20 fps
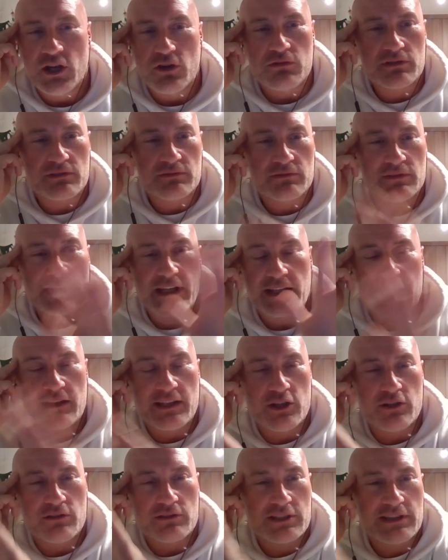
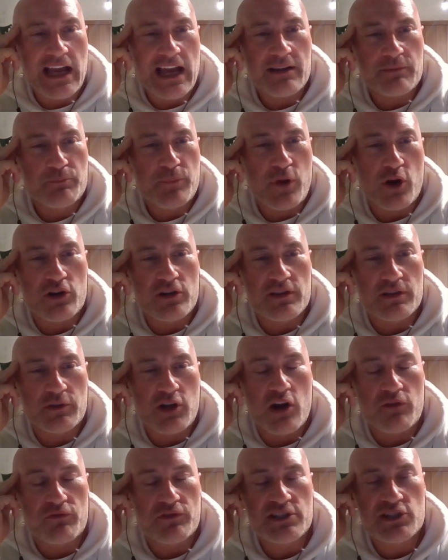that part of
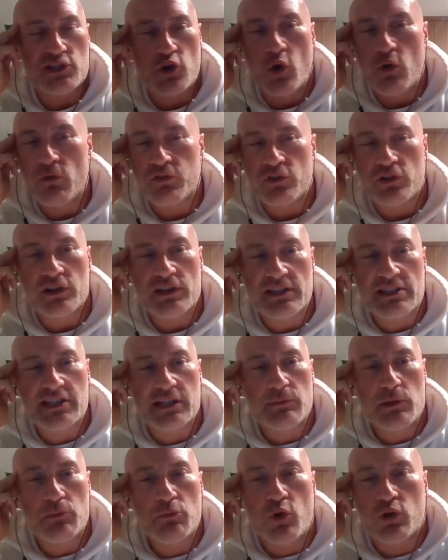the conference is over, and
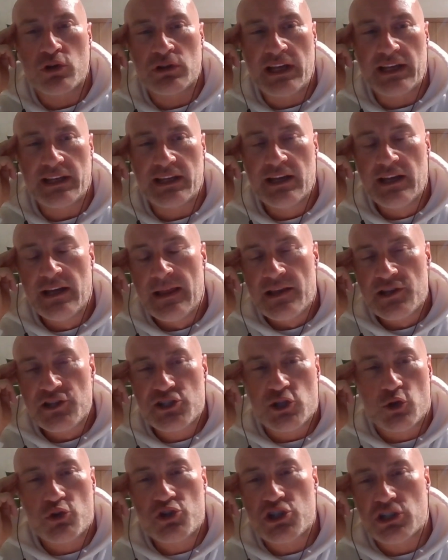it's going to be more like
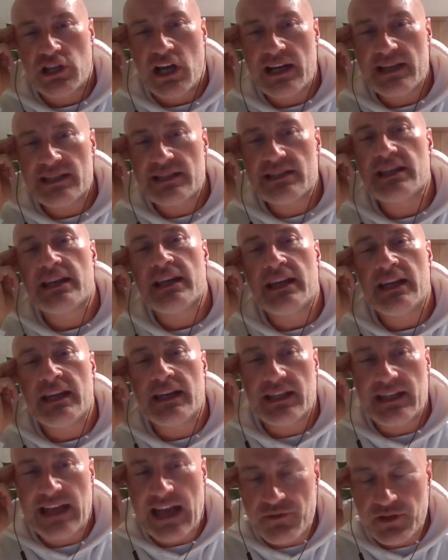
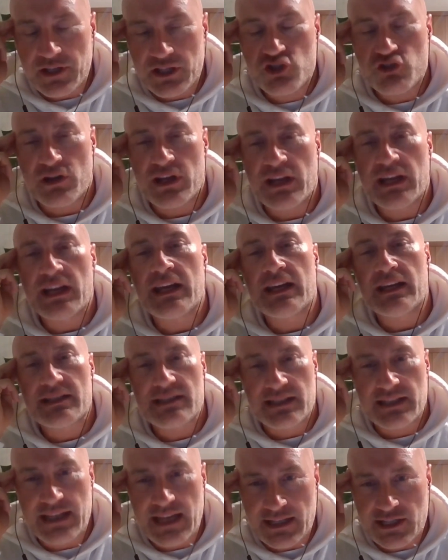socializing and having
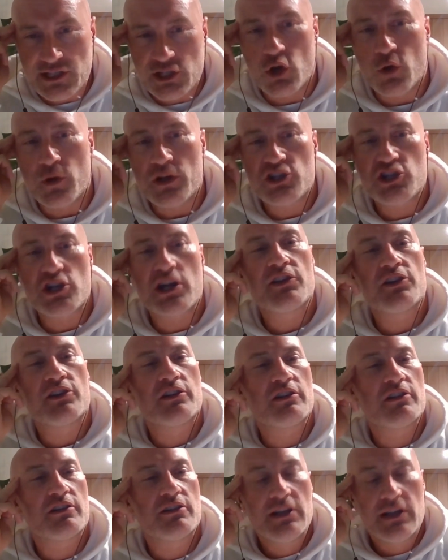drinks and getting to know each
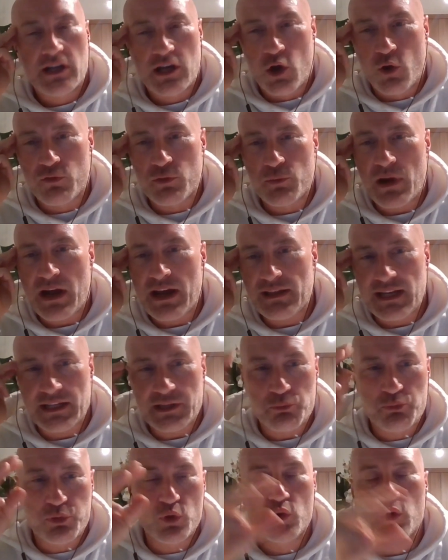other over by
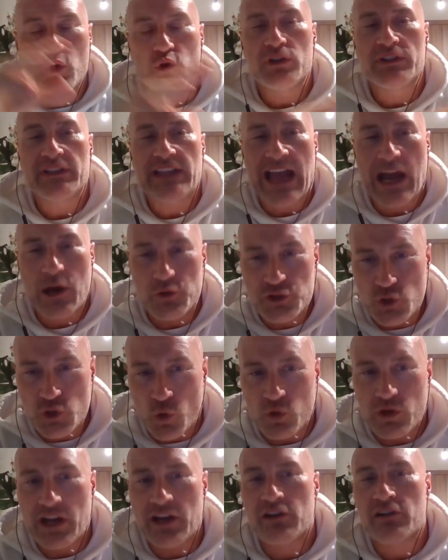like the pool and the
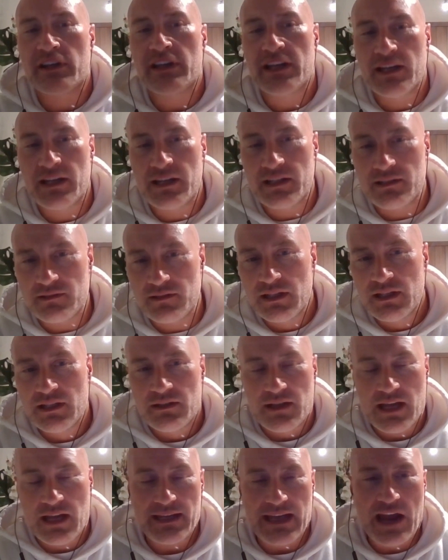outdoor area,
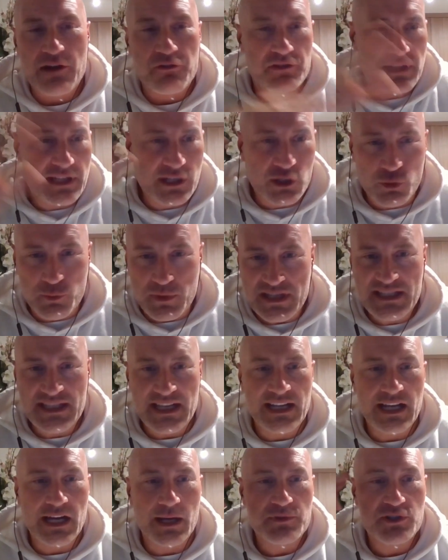and everything will be
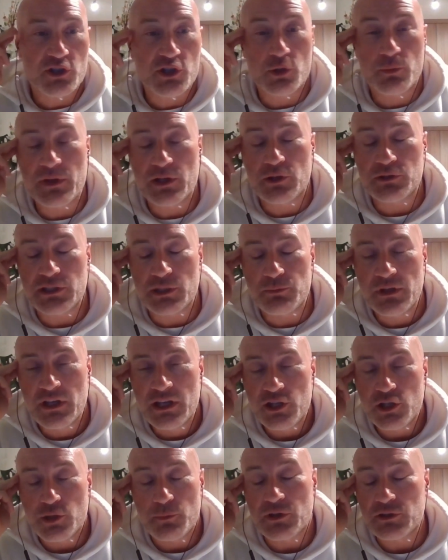set up. So you'll be able
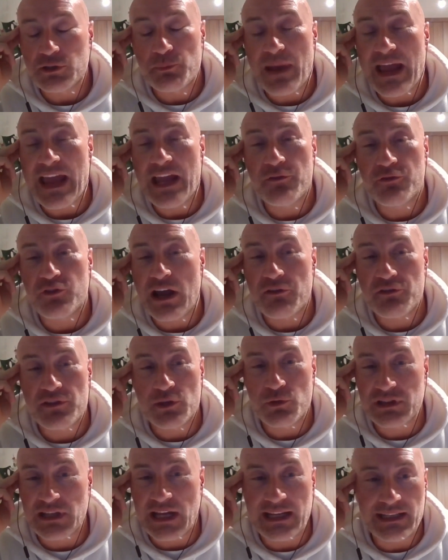to pay for
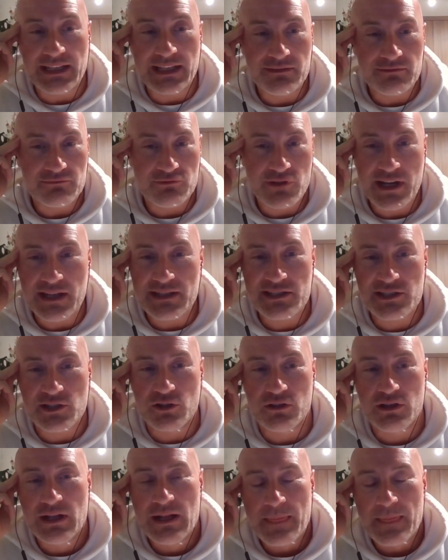everything with Lightning, right?
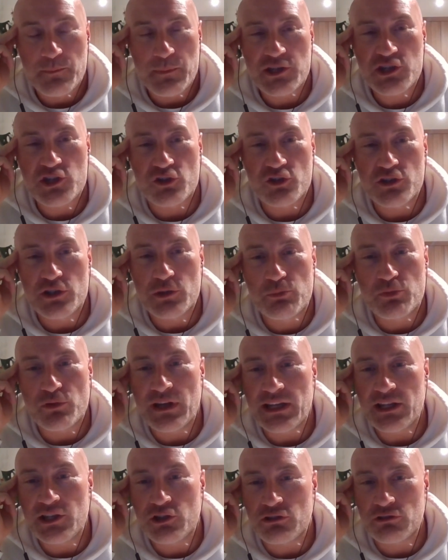So make sure you
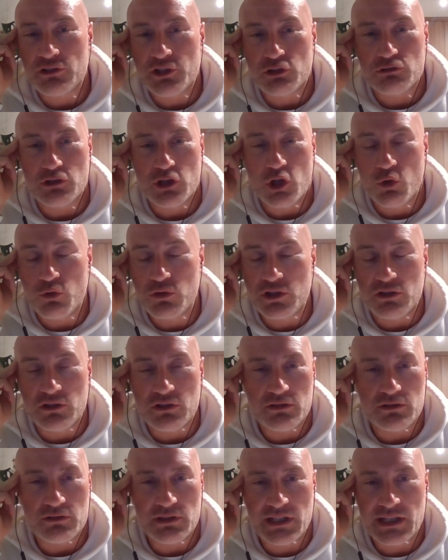bring your
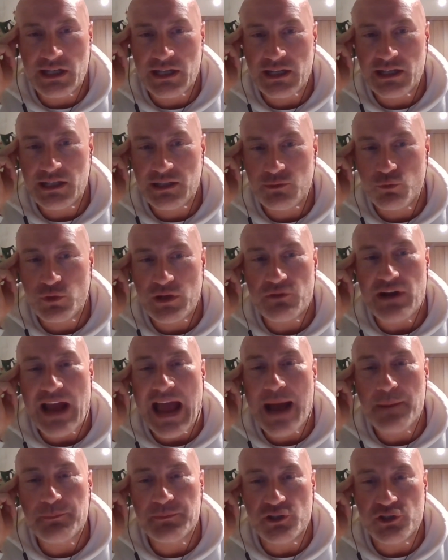local,
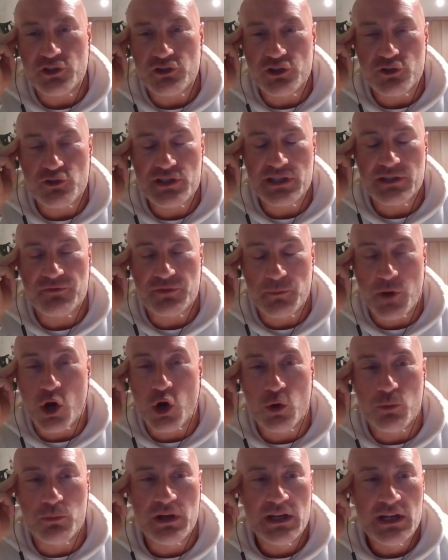whatever app that you're using from
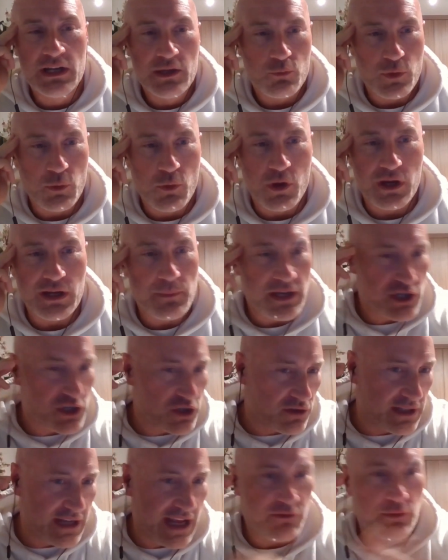home. We want to make
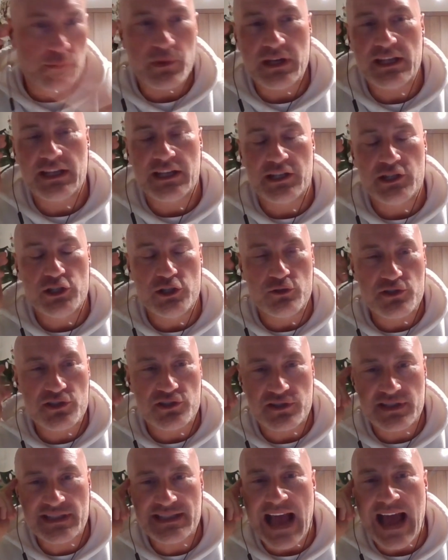sure that everybody can
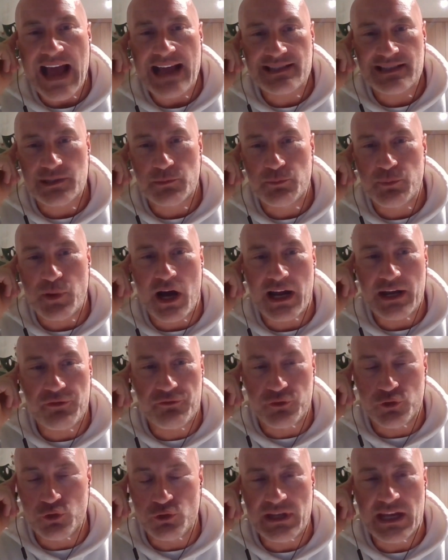use their sats to buy
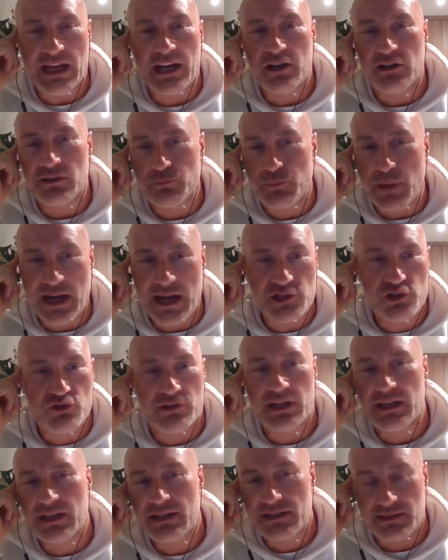food there and buy
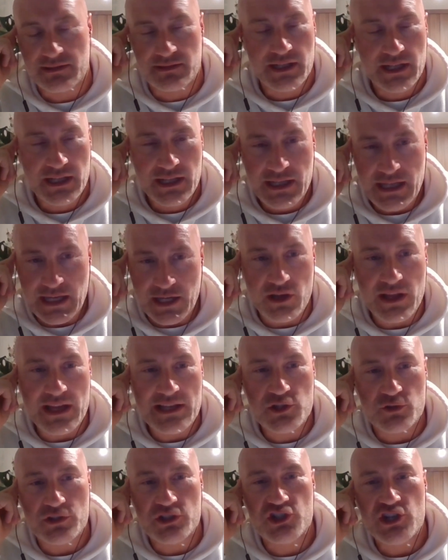drinks and all
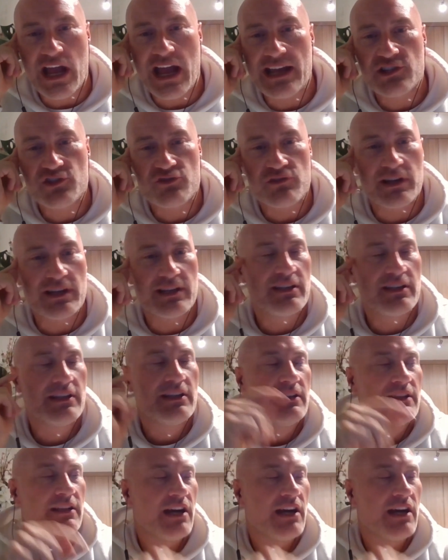that sort of jazz, right?